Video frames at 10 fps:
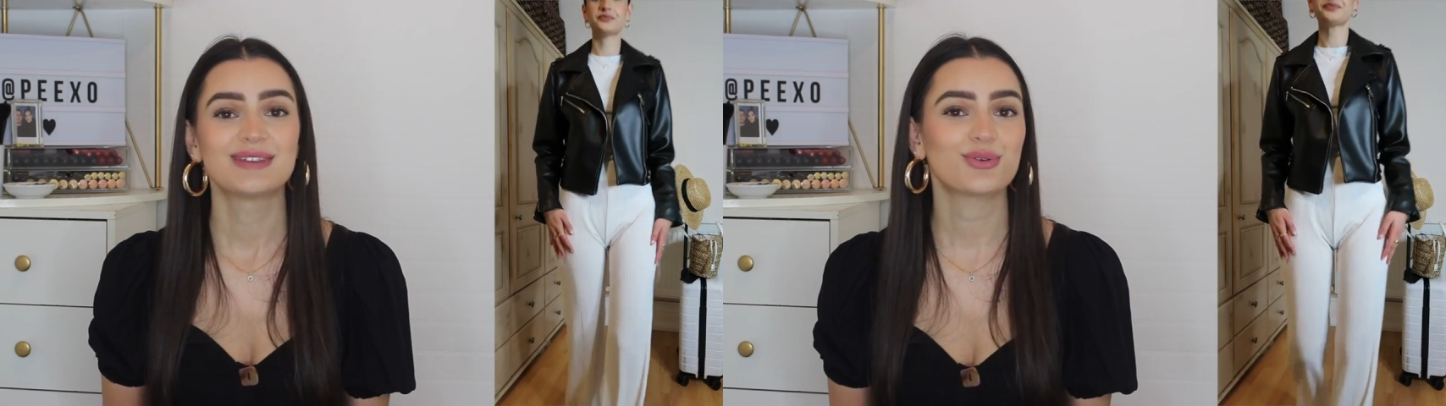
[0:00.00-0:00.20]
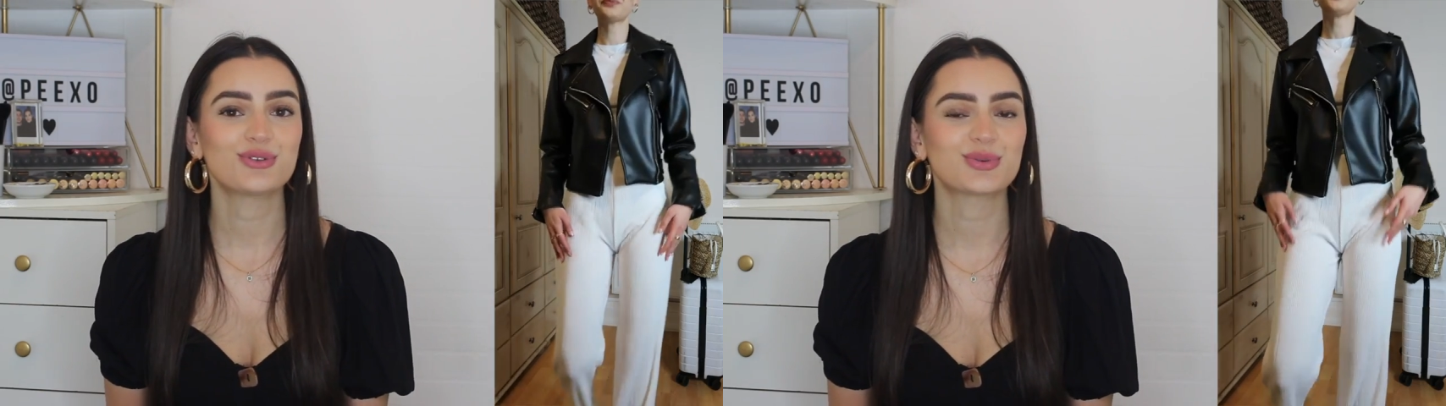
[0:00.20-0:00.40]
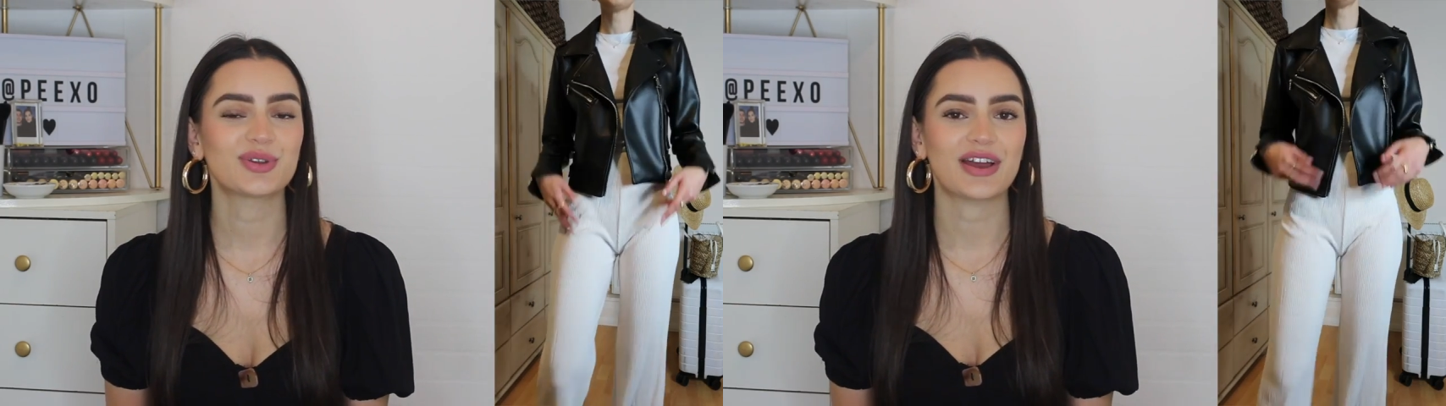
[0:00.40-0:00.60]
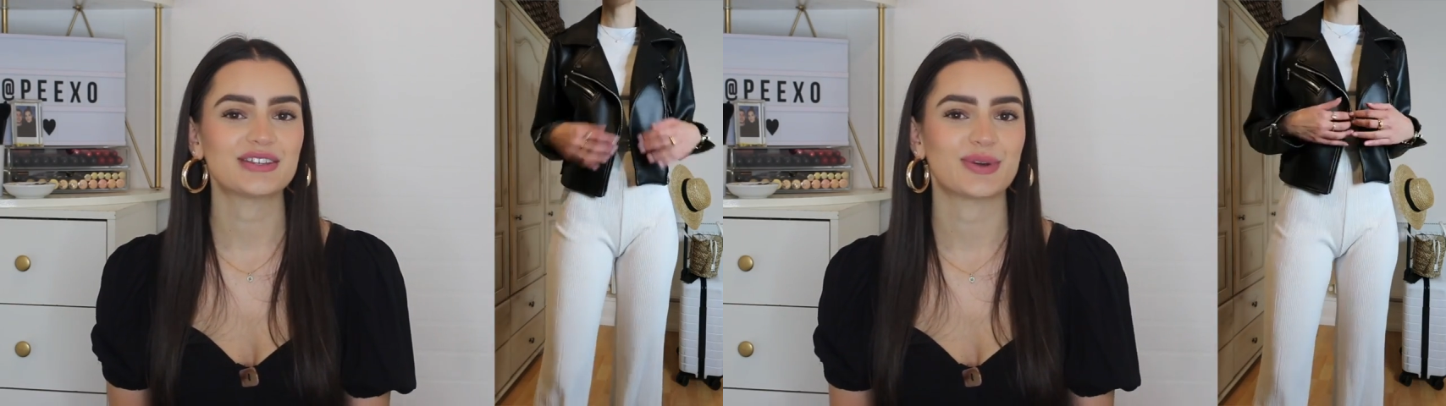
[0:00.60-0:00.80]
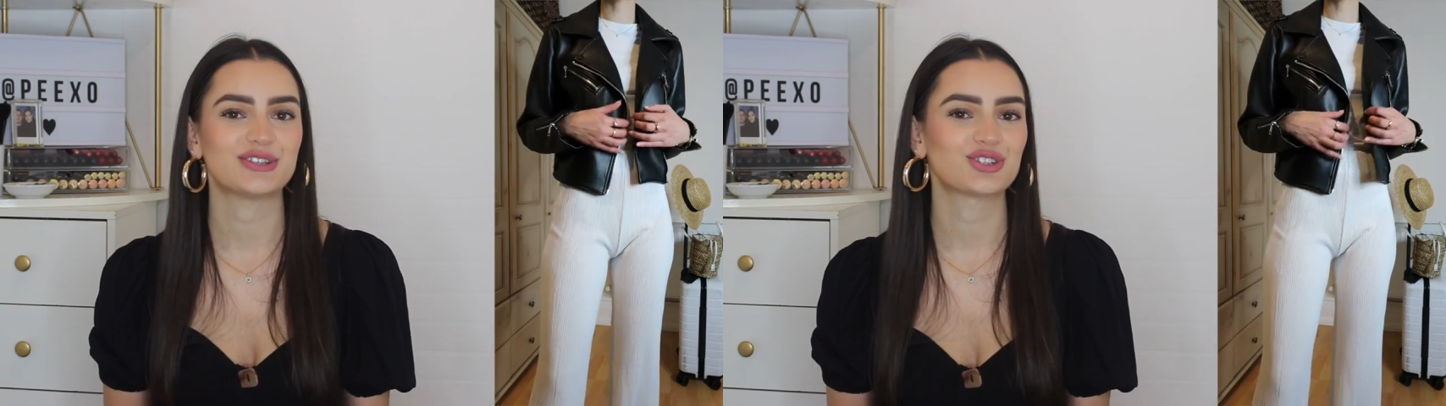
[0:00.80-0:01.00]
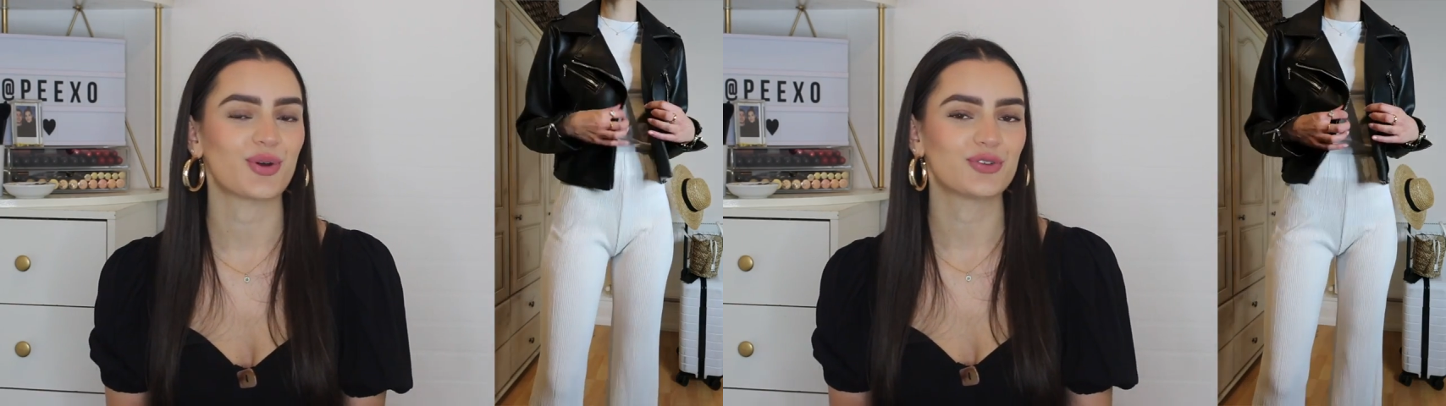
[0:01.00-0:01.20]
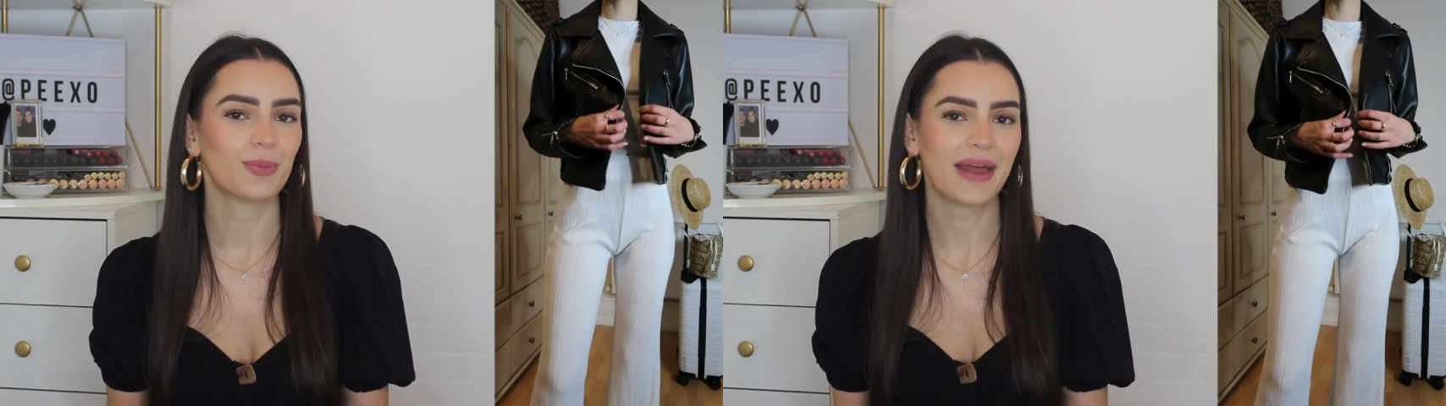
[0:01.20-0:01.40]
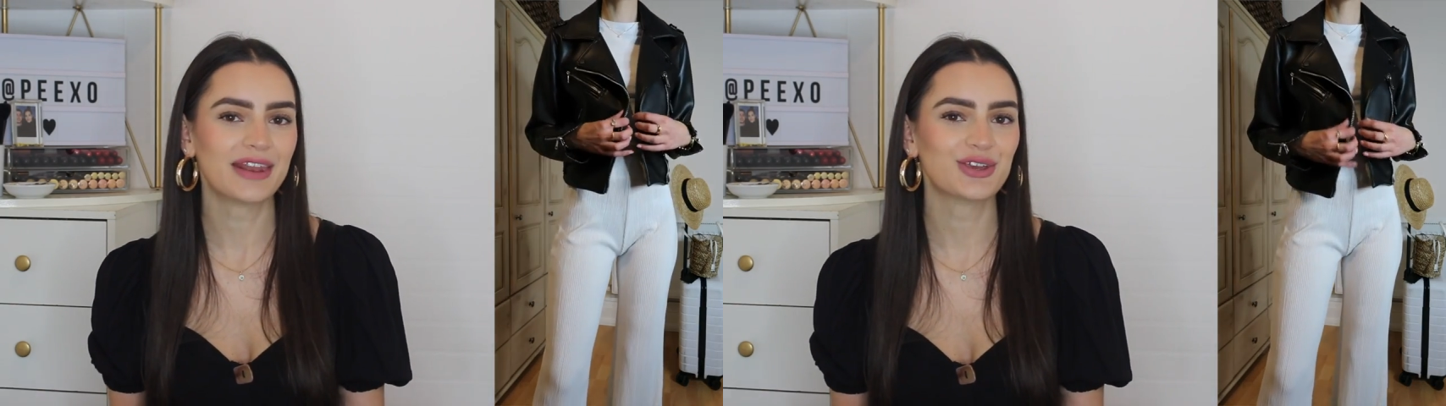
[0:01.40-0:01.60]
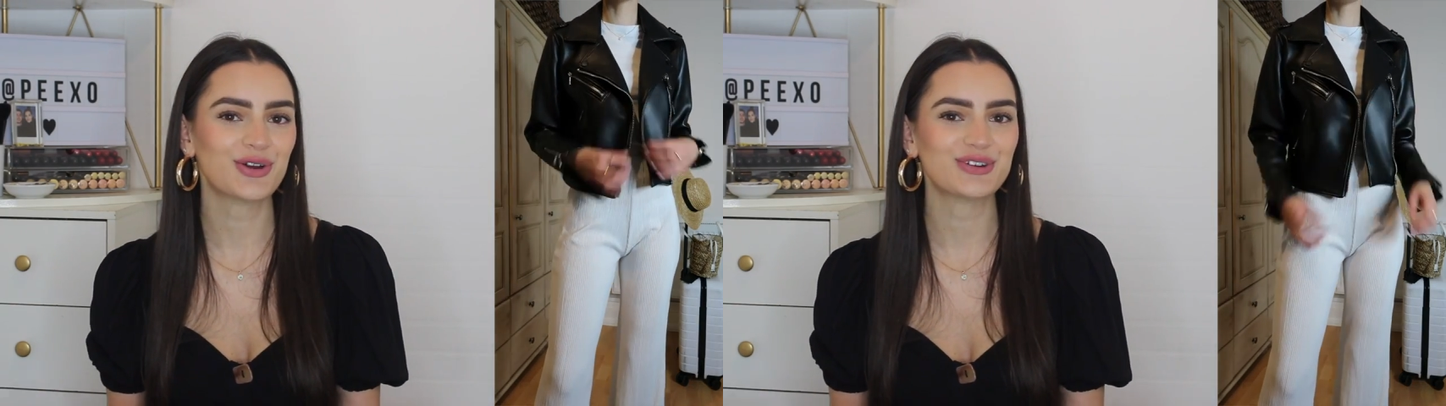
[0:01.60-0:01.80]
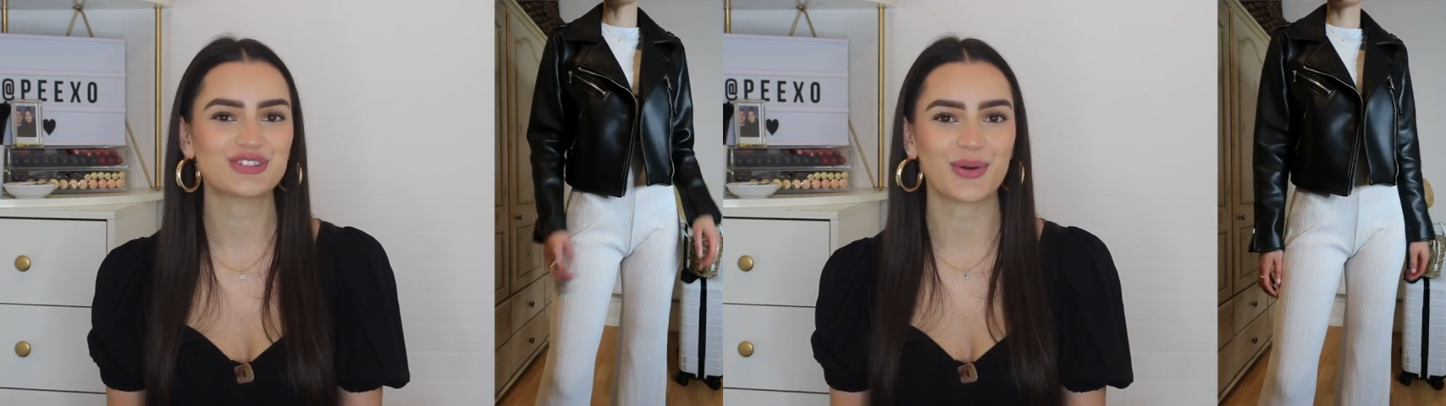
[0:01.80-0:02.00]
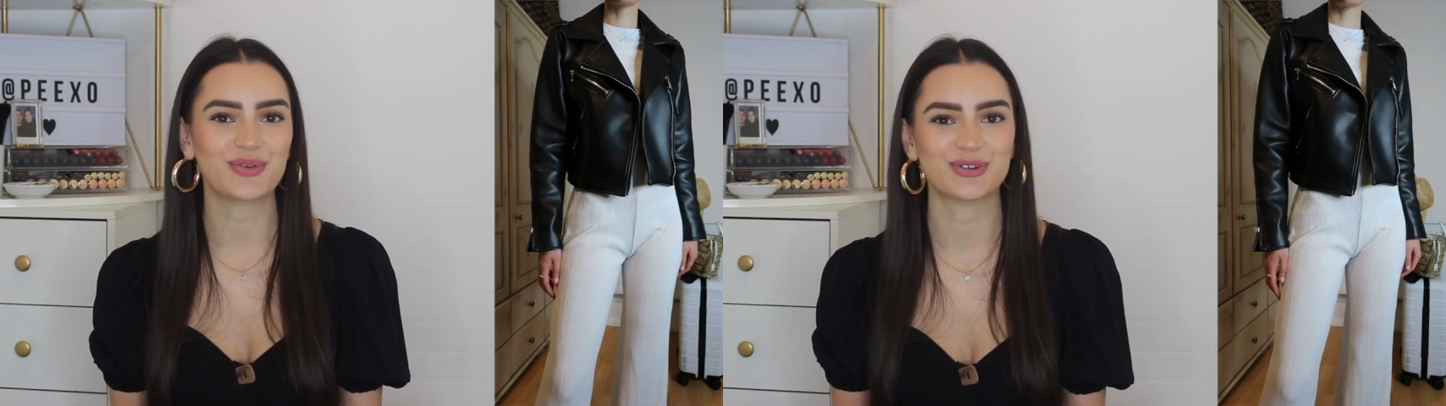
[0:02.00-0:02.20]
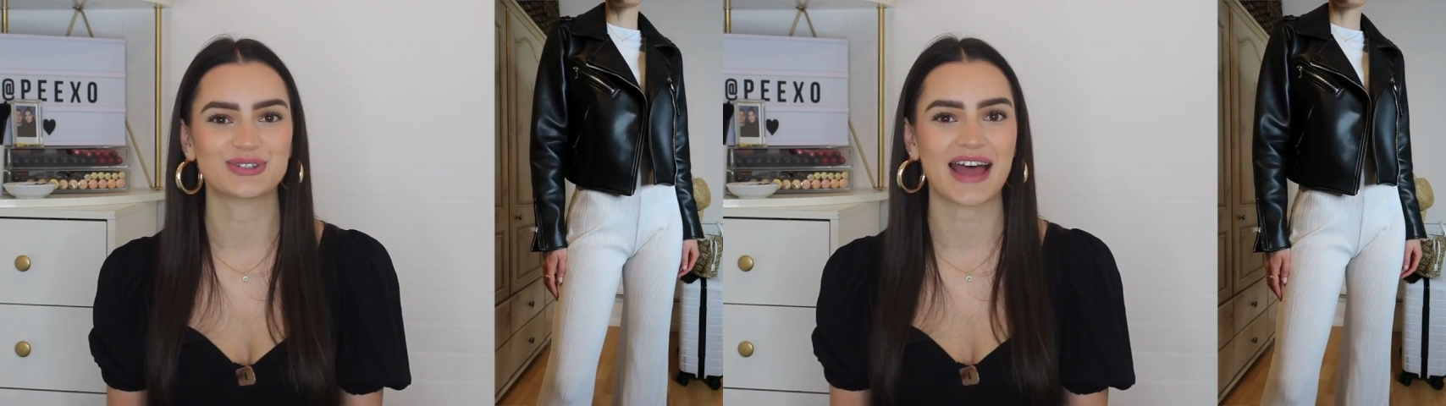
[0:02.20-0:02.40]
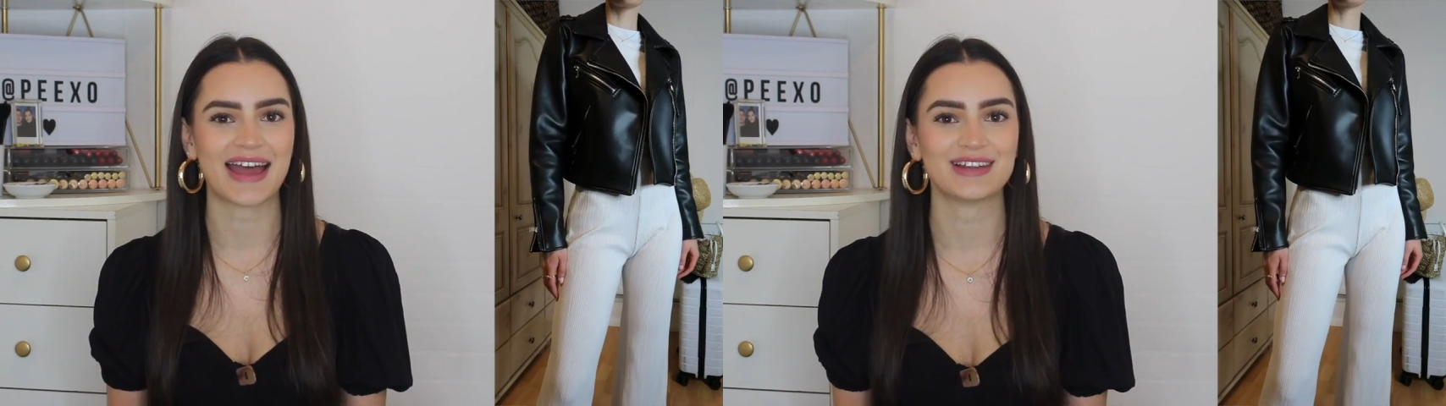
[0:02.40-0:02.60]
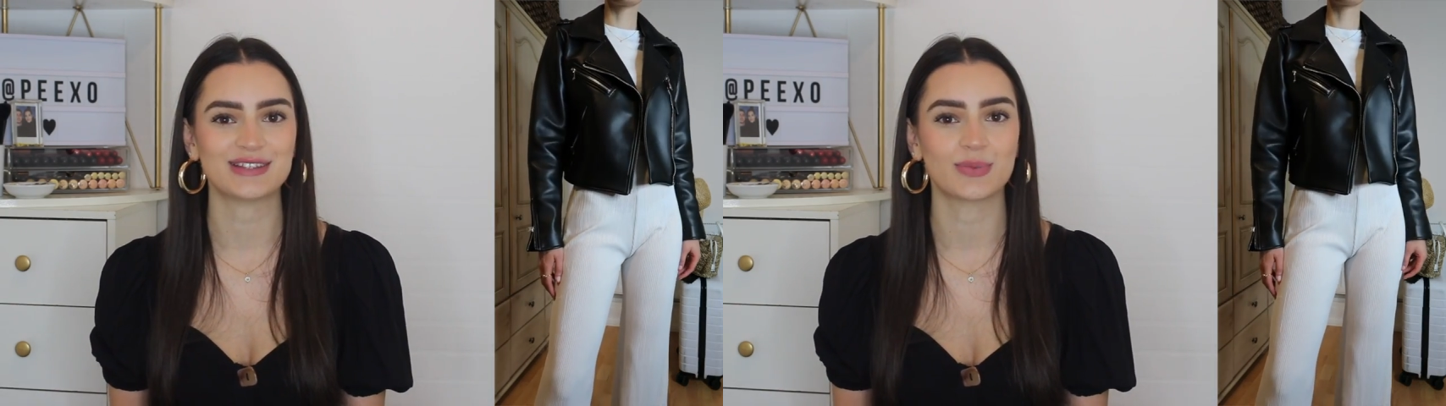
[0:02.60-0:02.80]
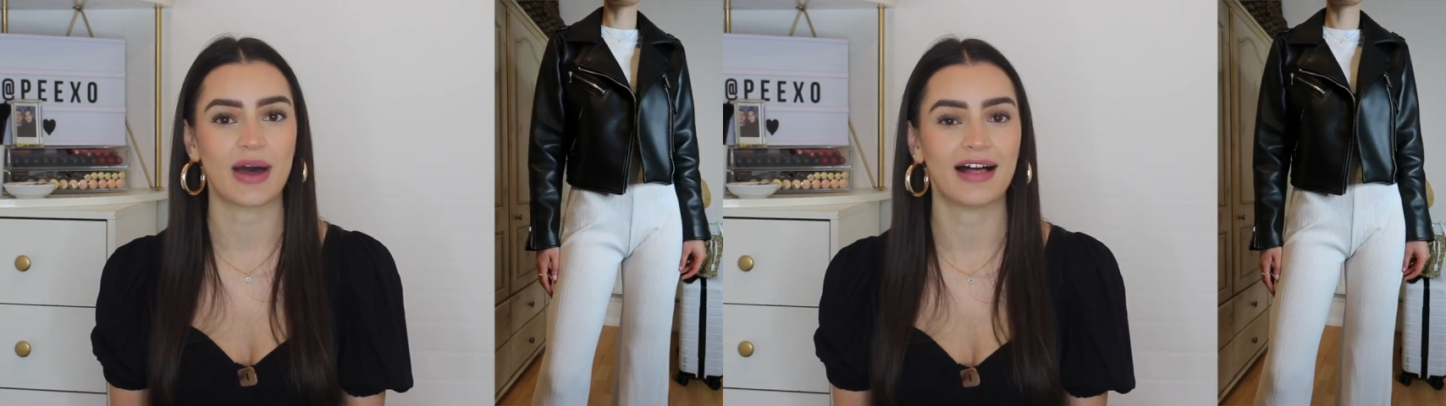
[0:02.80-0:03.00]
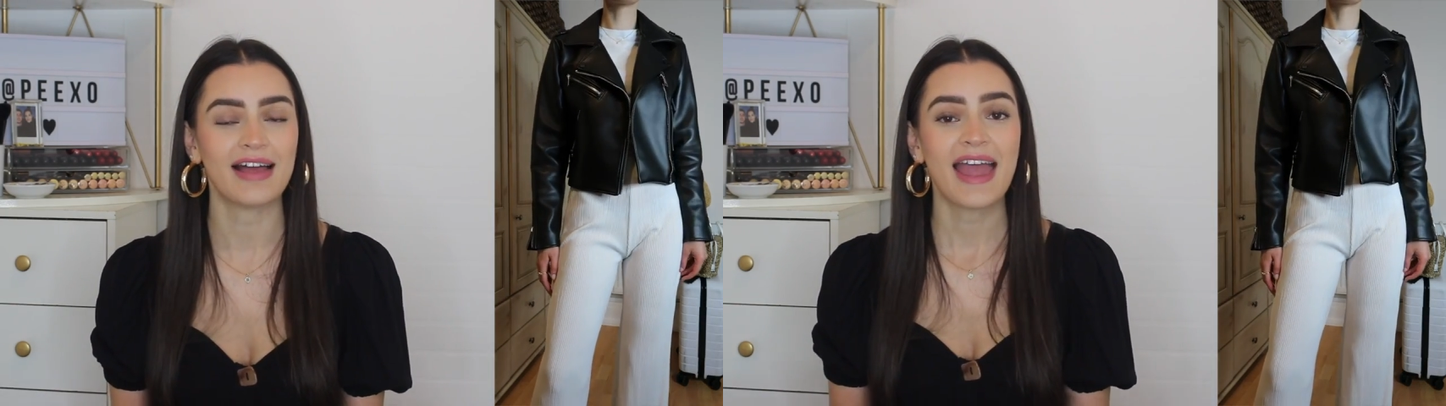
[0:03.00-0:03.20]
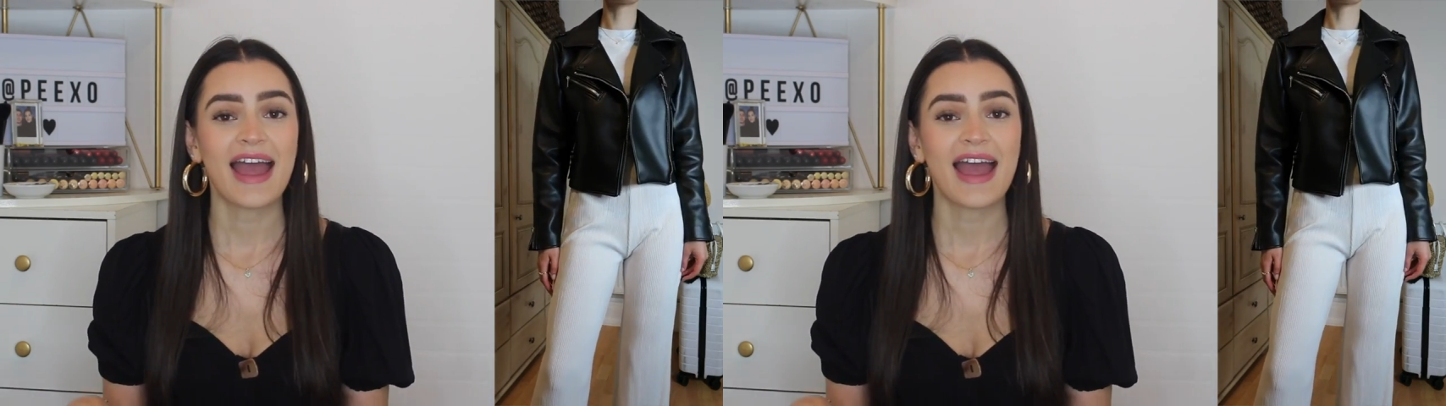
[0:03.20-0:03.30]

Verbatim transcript: It's also a nice way to show off your pedicure and show off your tan as well.